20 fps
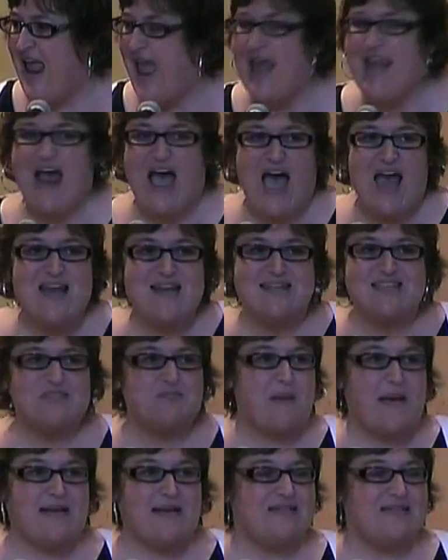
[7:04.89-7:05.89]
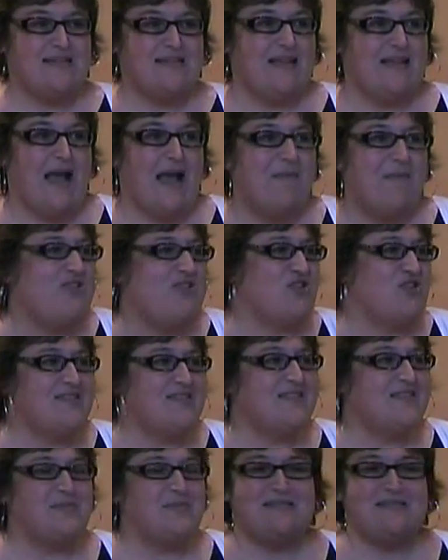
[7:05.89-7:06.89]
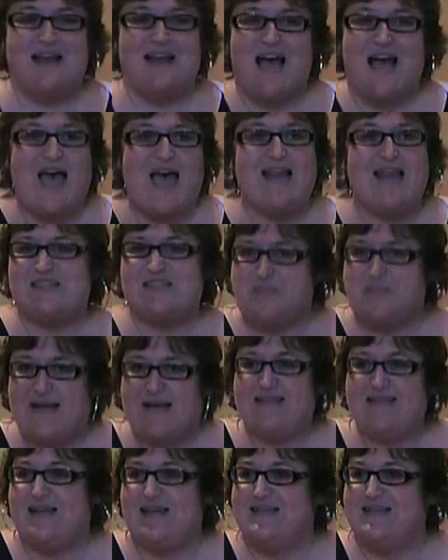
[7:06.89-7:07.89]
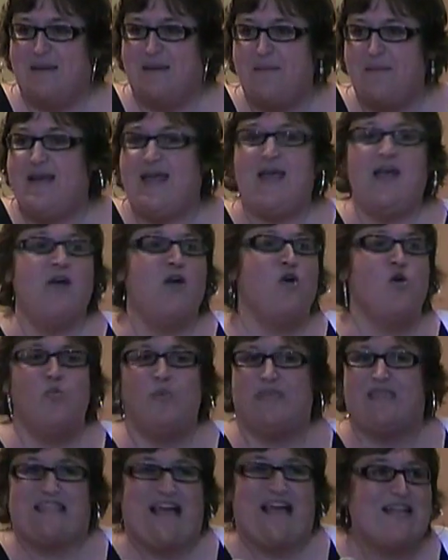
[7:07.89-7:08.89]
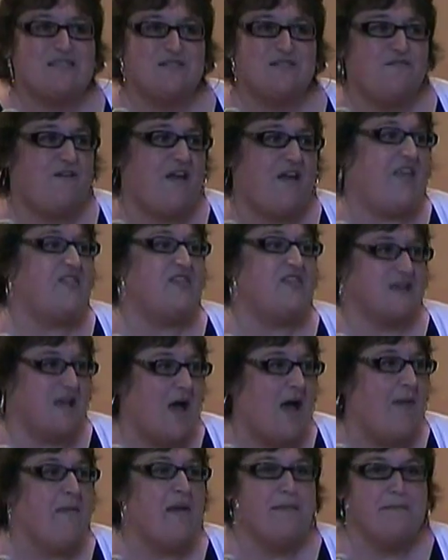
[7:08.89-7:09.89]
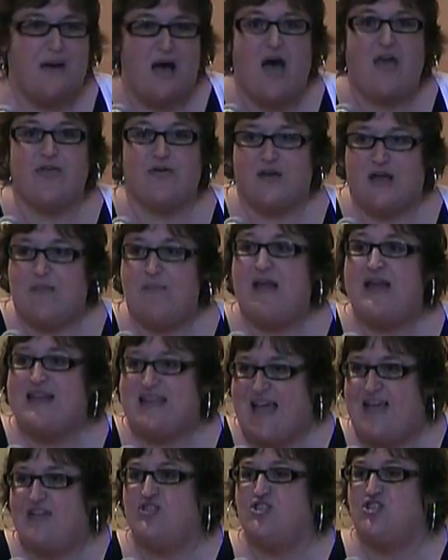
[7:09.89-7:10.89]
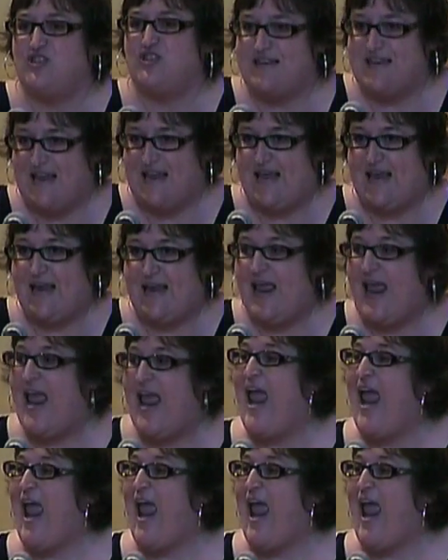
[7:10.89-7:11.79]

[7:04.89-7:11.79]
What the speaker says: And unexpectedly. I mean, Jesus was not expecting somebody with lots of faith to come and bother him, and yet she did.